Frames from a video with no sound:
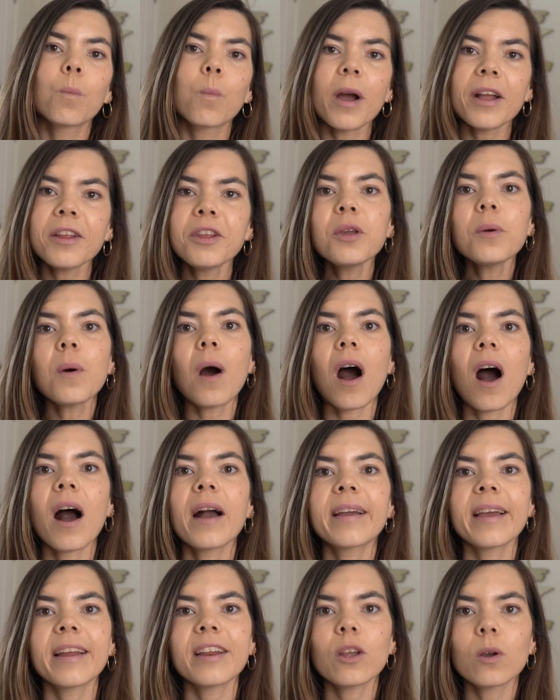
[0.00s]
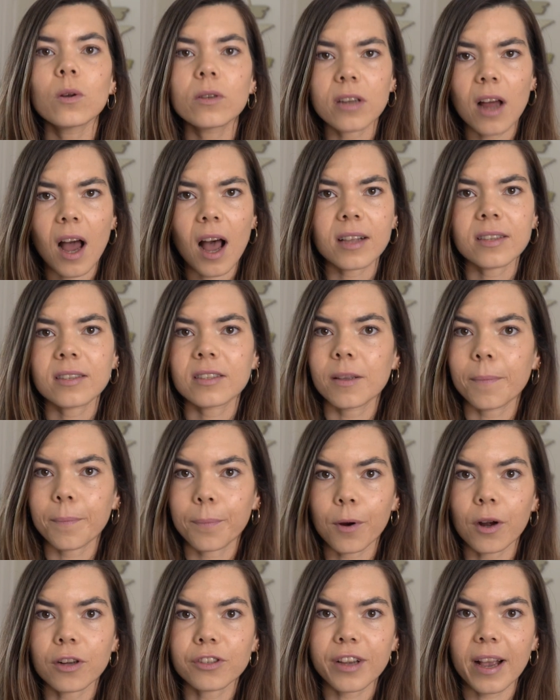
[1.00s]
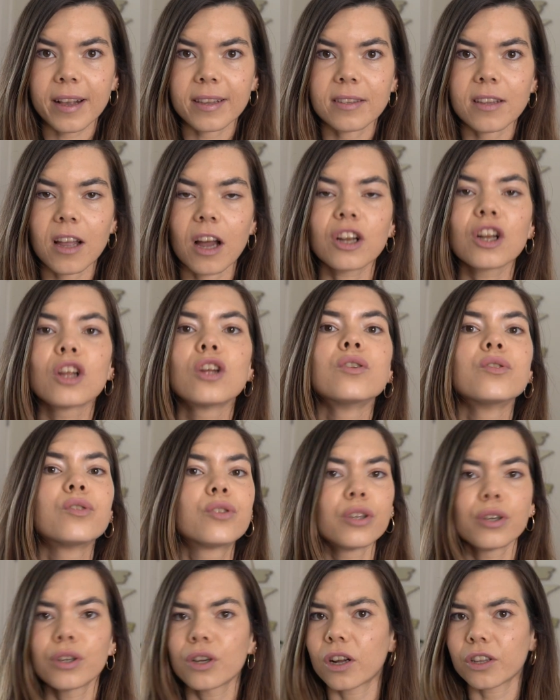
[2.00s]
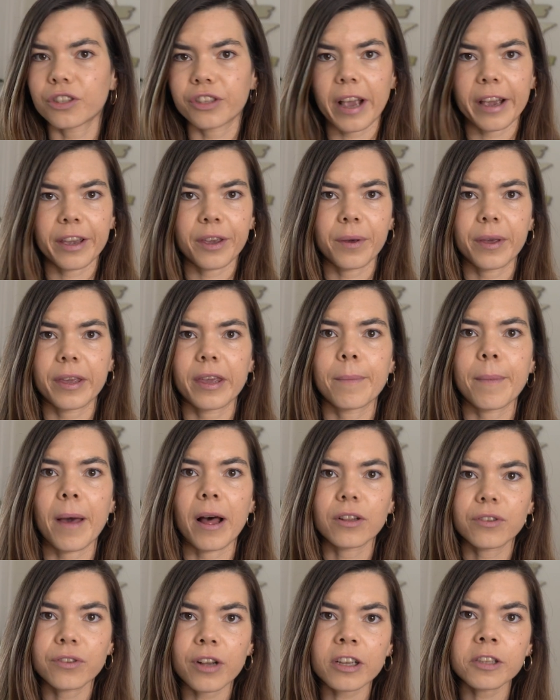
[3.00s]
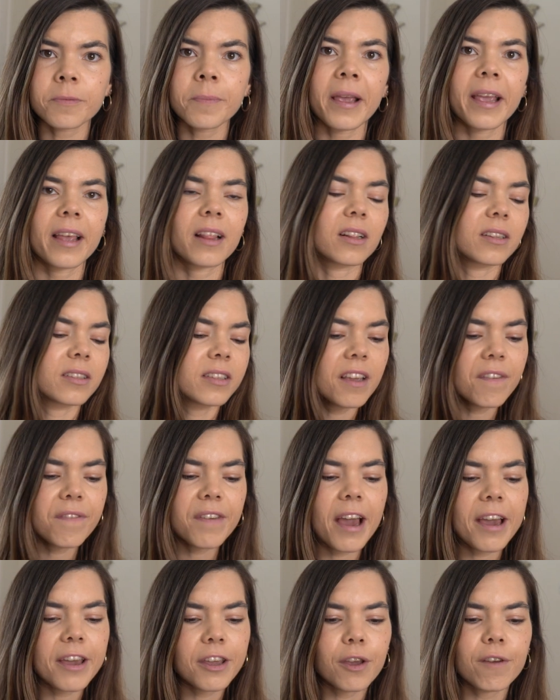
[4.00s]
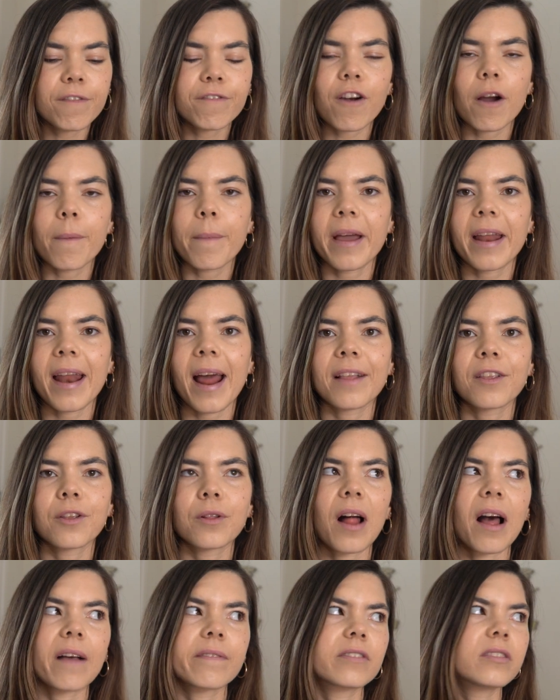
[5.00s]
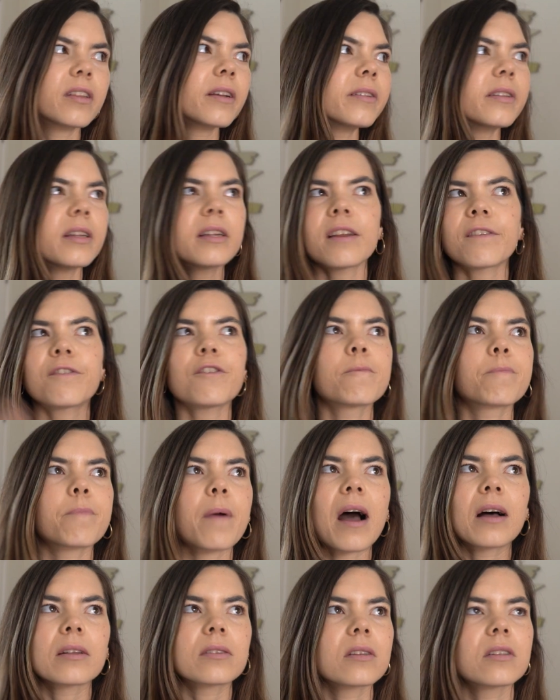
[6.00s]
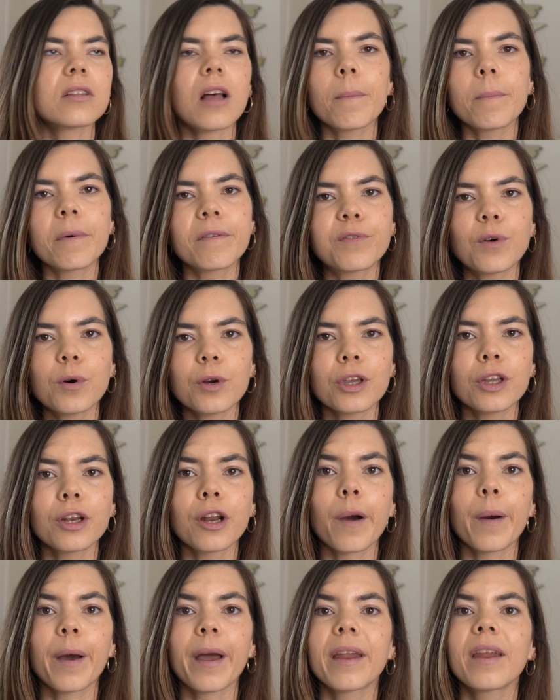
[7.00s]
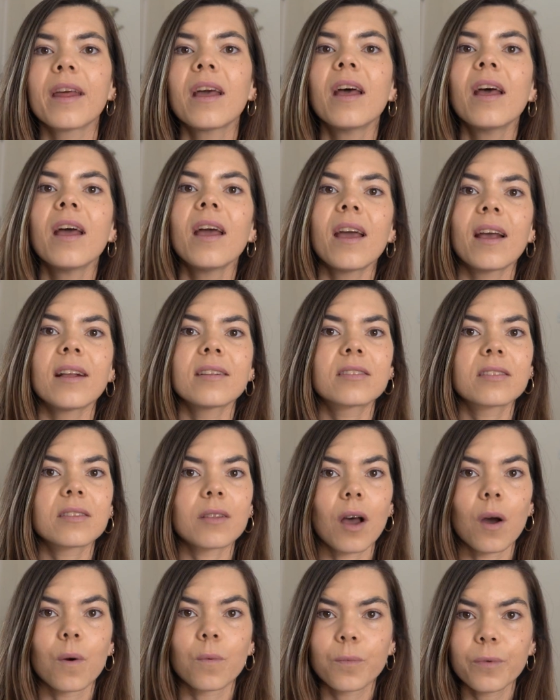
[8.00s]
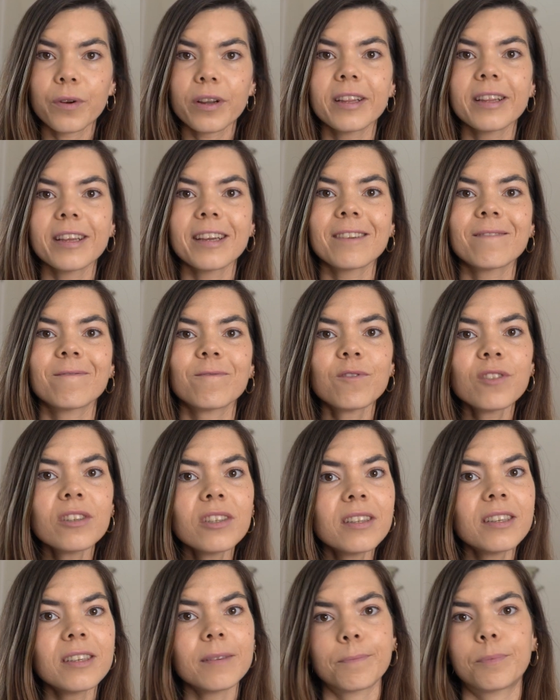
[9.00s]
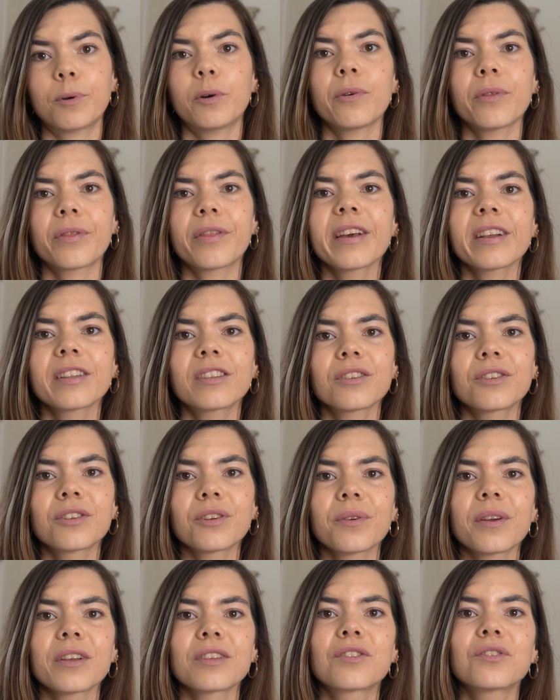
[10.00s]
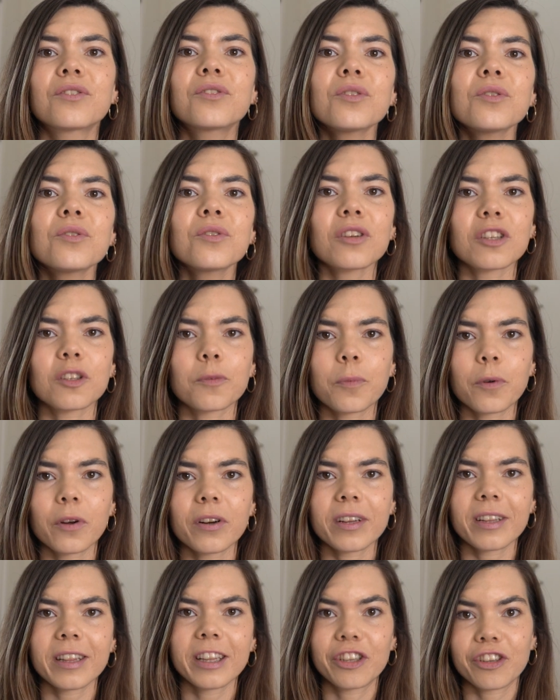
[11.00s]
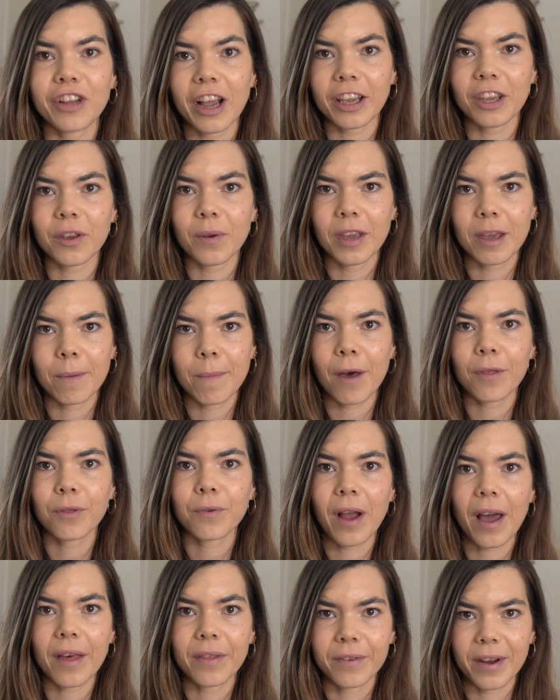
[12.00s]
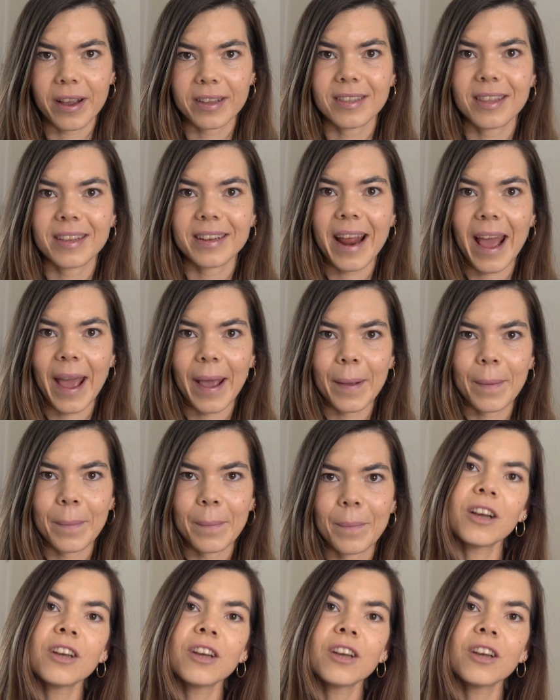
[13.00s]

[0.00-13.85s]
When you are getting your tasks and projects done, do not check your email. Trust me, it'll deviate you from it, and you'll have 60 different browsers up before you know it. It's a really, really important thing to do, is do not sporadically check your email throughout the rest of the day.